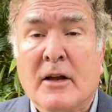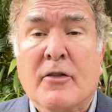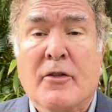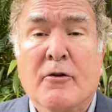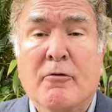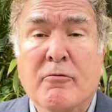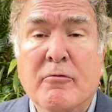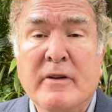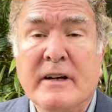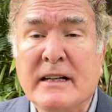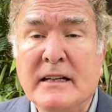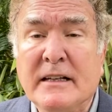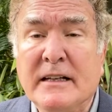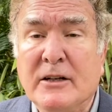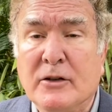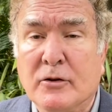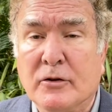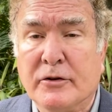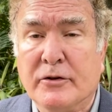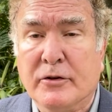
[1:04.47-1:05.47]
The really
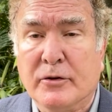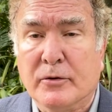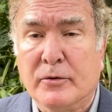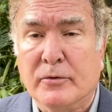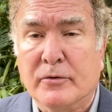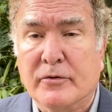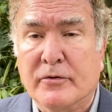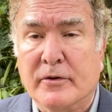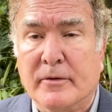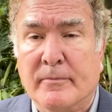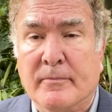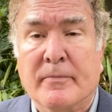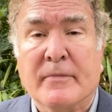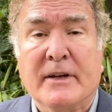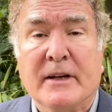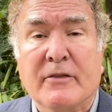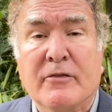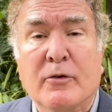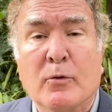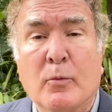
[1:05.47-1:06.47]
good news
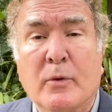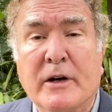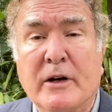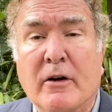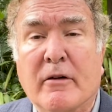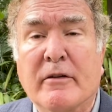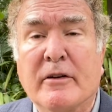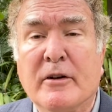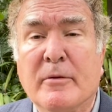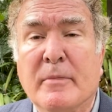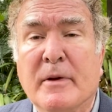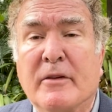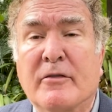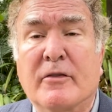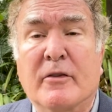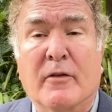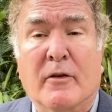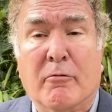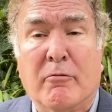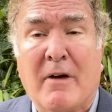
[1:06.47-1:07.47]
is that we are in the
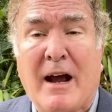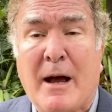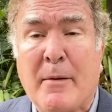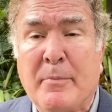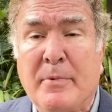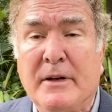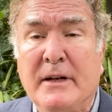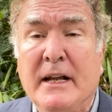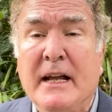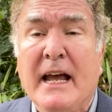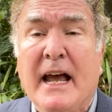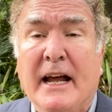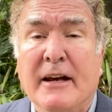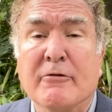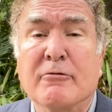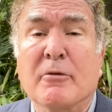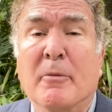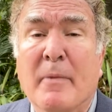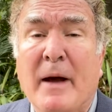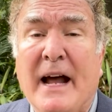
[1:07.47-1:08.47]
midst of a rapid
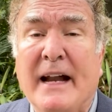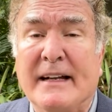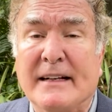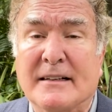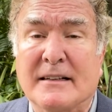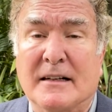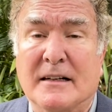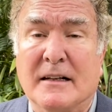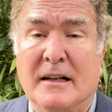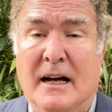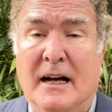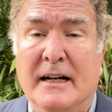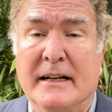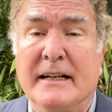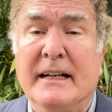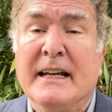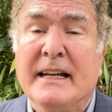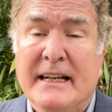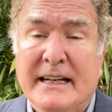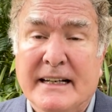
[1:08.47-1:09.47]
and dramatic
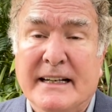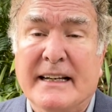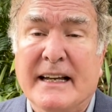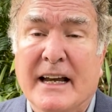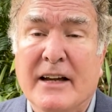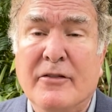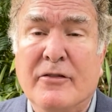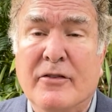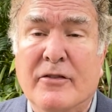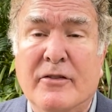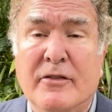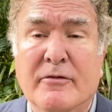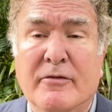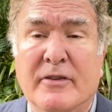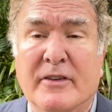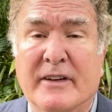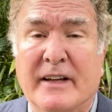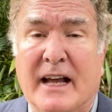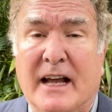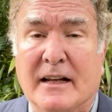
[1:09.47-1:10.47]
decline in cases and
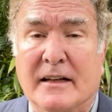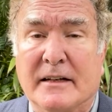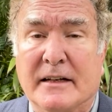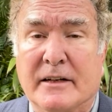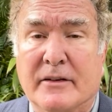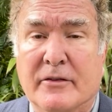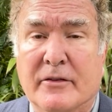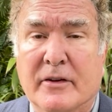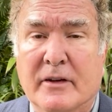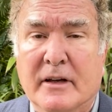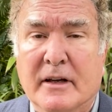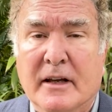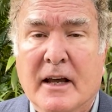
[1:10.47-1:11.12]
fatalities.